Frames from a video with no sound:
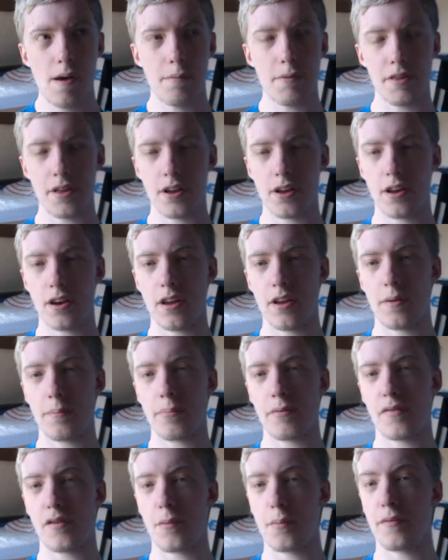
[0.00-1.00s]
But they're gonna
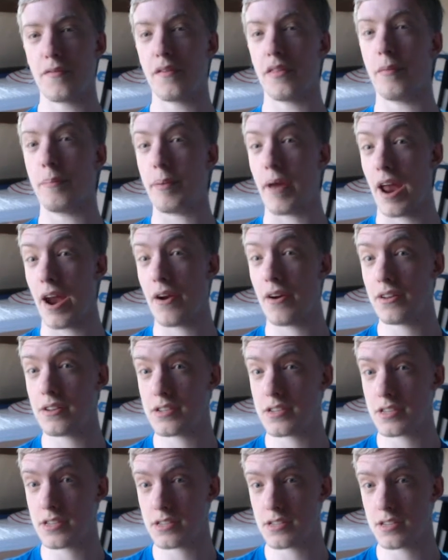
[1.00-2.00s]
perform it for the
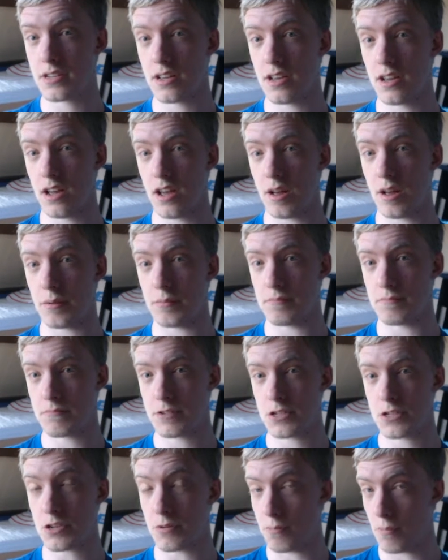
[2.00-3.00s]
parents
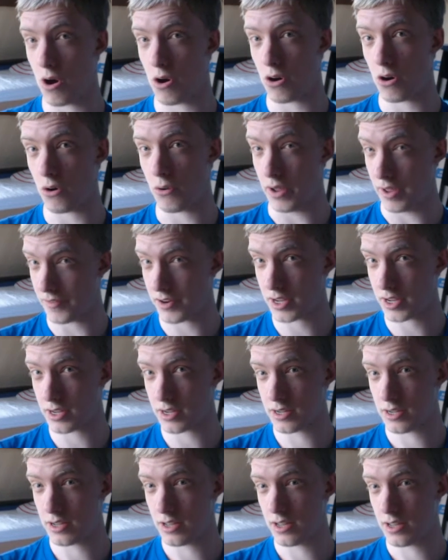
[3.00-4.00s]
tomorrow evening,
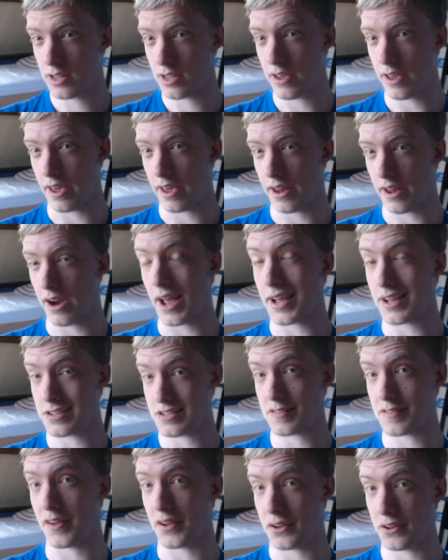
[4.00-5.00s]
and I
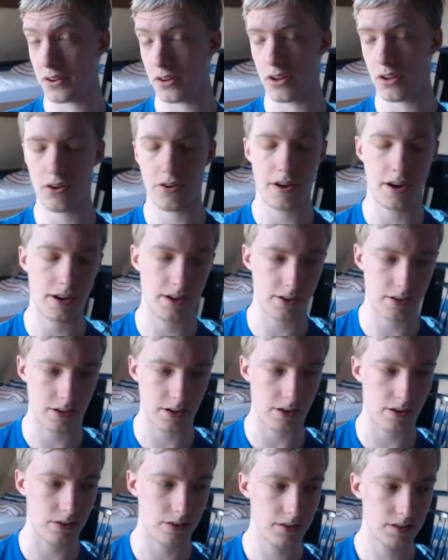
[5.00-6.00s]
asked if I could go, and I could
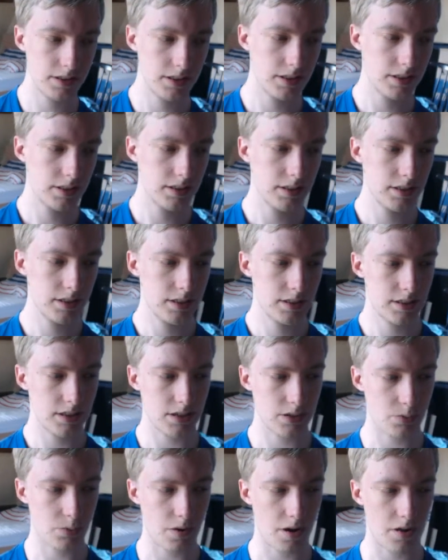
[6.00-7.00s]
go.
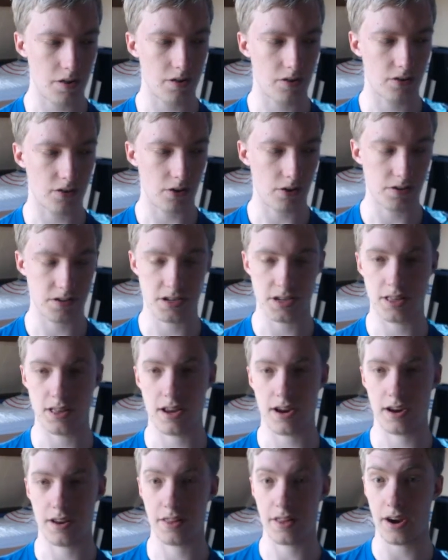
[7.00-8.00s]
There's one of the songs in
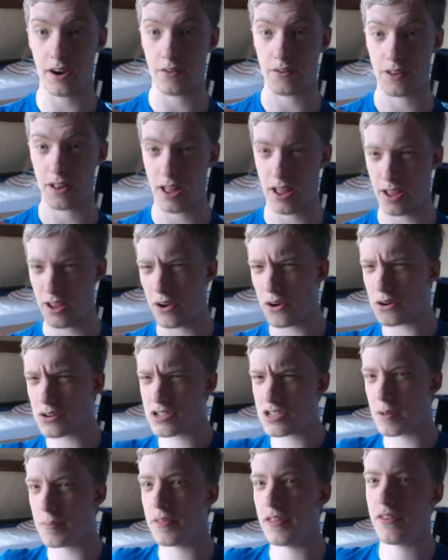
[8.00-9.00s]
there that I
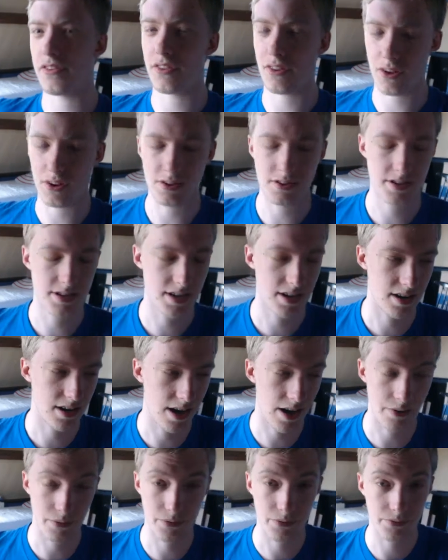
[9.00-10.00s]
heard some of the songs, and
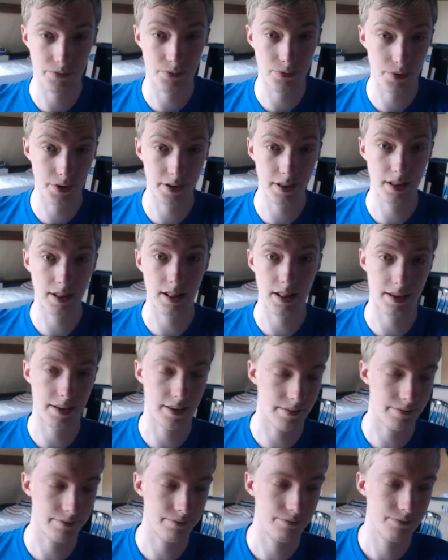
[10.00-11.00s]
I really
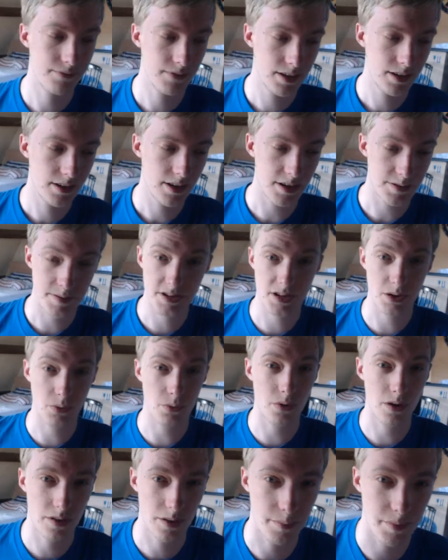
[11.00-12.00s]
like them, especially
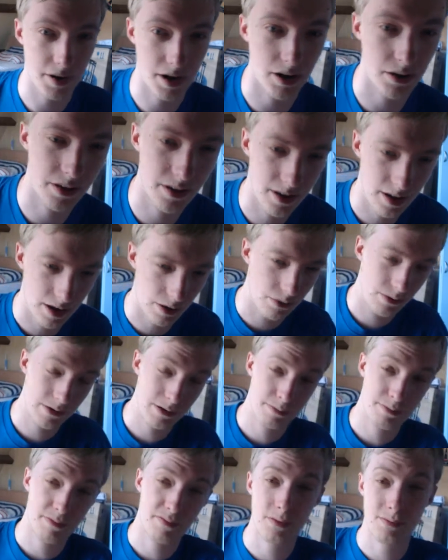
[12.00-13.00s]
one of them and how it
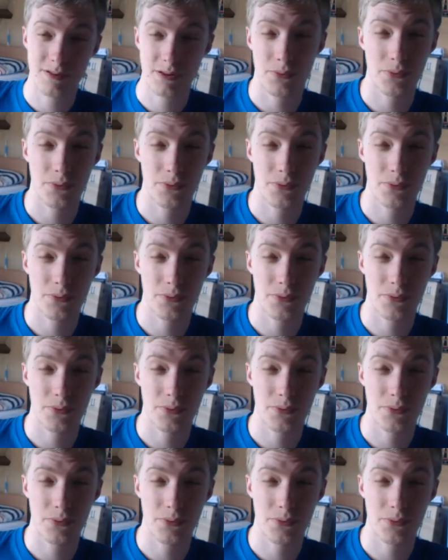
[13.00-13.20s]
was performed.